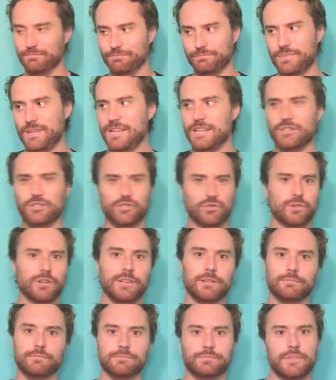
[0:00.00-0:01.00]
be
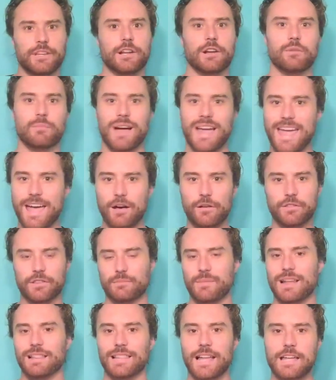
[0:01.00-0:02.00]
enjoying my health
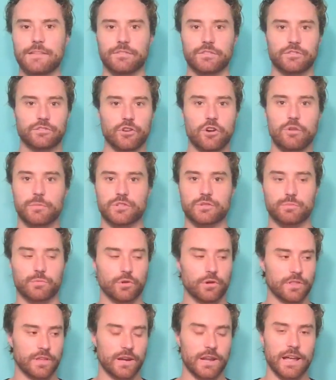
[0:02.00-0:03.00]
and my life so much
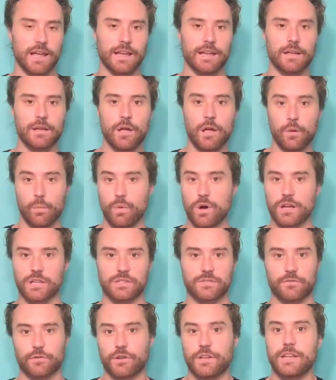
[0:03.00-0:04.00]
more than I
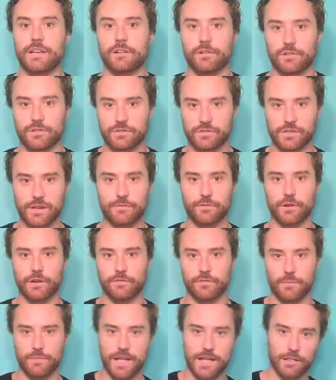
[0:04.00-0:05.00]
was for years,
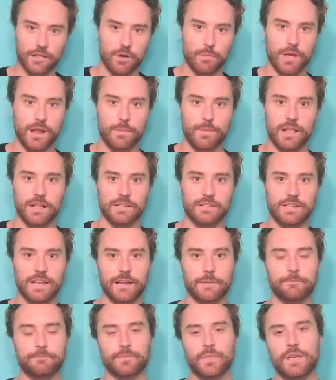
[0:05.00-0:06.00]
suffering from that low metabolic
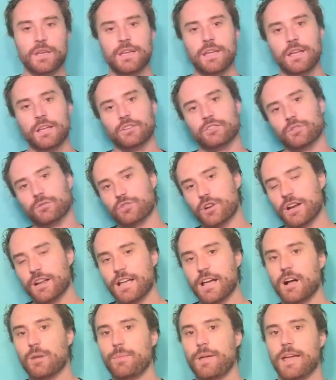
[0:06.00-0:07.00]
state. So we're trying
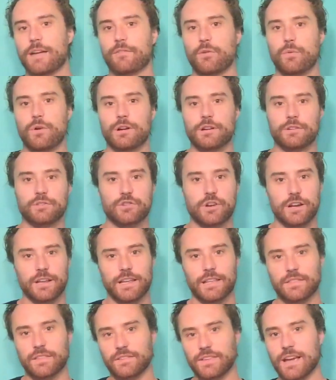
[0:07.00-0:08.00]
to help everyone, trying
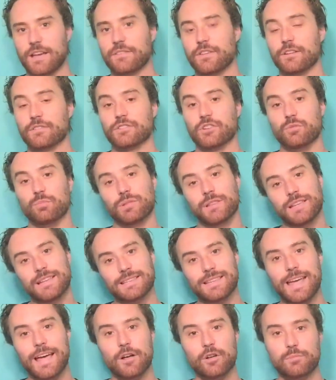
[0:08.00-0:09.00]
to get this out there. So
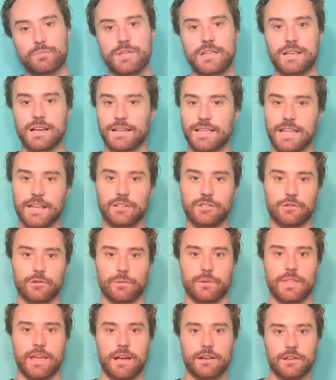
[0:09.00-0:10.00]
please help me. I can't do
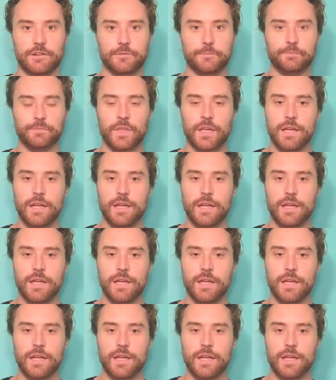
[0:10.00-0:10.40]
it without you.